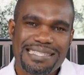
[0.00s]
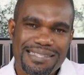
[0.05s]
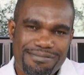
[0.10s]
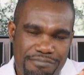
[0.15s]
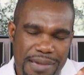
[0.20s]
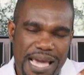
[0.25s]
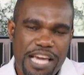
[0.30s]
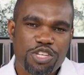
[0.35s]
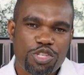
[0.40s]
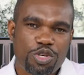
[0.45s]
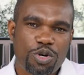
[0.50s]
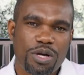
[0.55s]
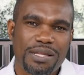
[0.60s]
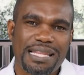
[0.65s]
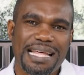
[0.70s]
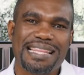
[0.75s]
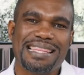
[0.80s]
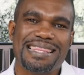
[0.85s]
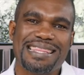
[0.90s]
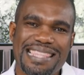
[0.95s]
make sure
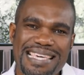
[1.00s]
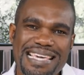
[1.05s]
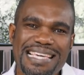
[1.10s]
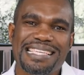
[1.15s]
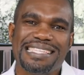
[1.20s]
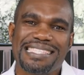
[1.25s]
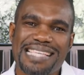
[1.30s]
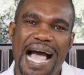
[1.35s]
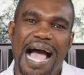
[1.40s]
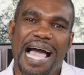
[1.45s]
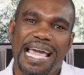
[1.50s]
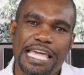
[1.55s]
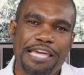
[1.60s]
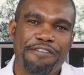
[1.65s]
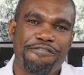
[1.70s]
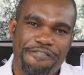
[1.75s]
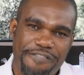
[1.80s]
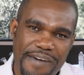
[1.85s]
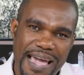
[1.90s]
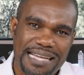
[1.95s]
that these are
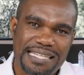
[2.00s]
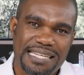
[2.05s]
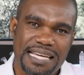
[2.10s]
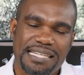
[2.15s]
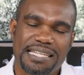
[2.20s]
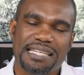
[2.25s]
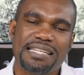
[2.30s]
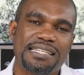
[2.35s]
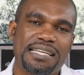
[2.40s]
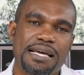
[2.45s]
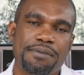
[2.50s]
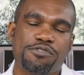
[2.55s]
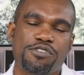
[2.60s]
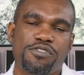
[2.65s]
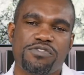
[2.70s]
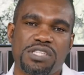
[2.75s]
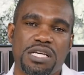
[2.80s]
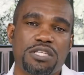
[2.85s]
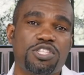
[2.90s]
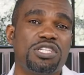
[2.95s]
effected in terms
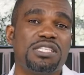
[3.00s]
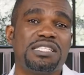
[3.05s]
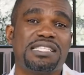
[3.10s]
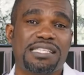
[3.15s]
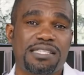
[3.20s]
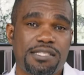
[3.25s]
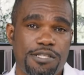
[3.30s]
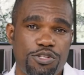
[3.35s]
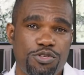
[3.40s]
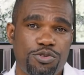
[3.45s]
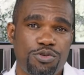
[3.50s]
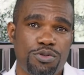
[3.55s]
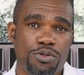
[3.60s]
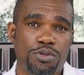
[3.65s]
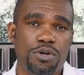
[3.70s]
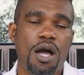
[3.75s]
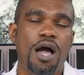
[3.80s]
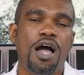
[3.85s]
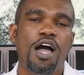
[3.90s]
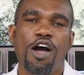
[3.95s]
of Section
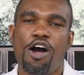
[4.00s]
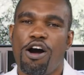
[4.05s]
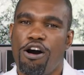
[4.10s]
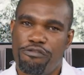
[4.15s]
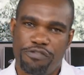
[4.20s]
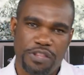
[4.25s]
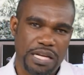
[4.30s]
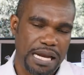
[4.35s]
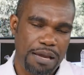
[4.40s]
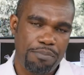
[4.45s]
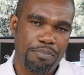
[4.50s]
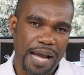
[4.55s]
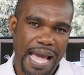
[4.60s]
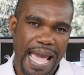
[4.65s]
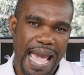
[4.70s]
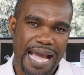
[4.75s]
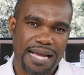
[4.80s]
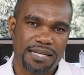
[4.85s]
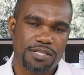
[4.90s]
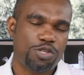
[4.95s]
62 of the Labor
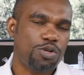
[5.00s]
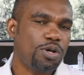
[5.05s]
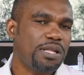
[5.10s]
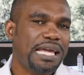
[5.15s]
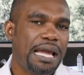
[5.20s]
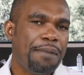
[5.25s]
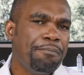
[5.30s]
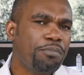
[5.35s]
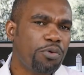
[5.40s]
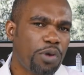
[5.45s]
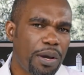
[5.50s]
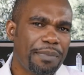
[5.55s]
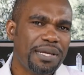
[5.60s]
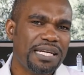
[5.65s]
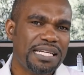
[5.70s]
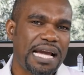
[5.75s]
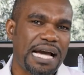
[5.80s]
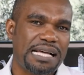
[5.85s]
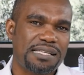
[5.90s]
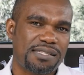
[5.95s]
Act. So the
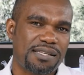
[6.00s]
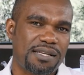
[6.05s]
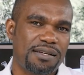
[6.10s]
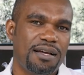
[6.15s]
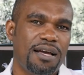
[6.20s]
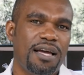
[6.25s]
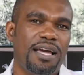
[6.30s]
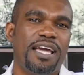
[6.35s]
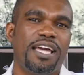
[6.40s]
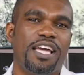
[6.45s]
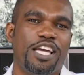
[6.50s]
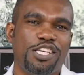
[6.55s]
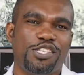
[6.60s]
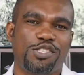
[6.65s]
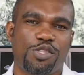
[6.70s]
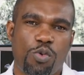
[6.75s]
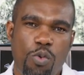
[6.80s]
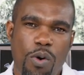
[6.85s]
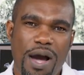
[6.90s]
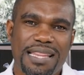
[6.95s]
employment council
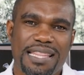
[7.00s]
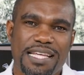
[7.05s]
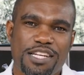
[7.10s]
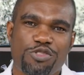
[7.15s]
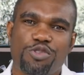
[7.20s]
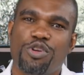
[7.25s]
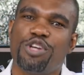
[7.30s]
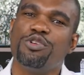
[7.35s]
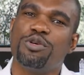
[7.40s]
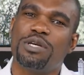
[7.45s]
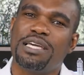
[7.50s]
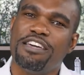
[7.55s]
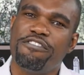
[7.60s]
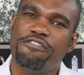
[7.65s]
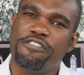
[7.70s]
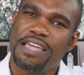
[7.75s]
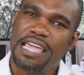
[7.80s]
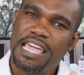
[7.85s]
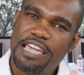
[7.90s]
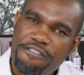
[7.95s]
is the one that is going to
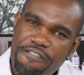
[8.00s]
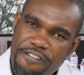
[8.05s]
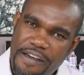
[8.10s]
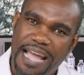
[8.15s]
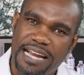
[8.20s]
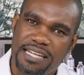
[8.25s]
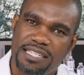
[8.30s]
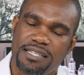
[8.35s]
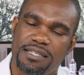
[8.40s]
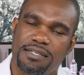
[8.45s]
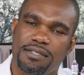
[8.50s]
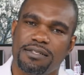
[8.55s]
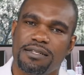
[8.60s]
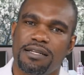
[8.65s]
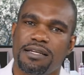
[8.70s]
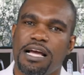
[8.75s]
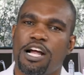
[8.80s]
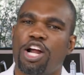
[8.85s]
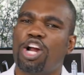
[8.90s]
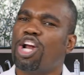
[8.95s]
give effect,
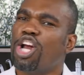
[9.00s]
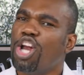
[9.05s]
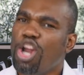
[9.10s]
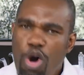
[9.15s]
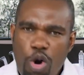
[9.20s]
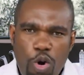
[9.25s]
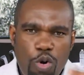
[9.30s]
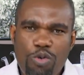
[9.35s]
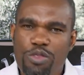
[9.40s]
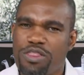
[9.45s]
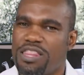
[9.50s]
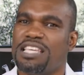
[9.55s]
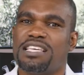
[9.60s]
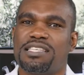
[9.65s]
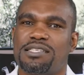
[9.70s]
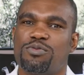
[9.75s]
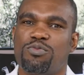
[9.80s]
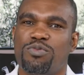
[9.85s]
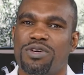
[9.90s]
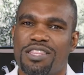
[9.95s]
clothe
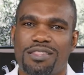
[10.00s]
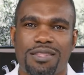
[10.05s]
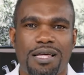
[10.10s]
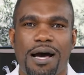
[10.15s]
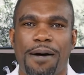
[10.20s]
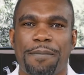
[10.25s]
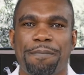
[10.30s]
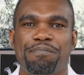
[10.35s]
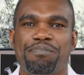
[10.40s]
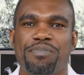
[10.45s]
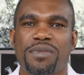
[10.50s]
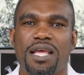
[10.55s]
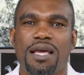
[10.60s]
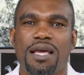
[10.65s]
this with the